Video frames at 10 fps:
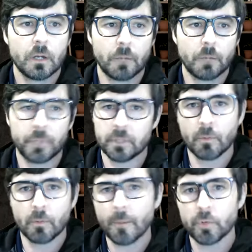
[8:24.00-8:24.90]
But
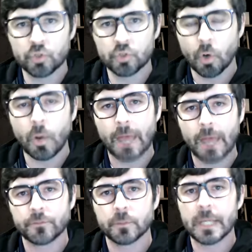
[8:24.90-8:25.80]
remember, you don't
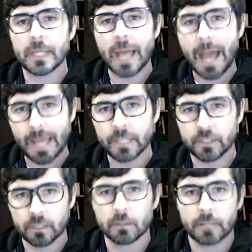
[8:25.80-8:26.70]
have to be an
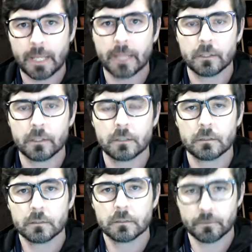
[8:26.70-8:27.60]
ideal candidate
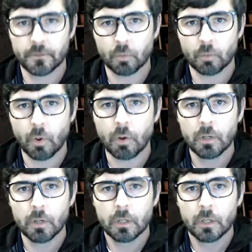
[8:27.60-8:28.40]
to fill a role.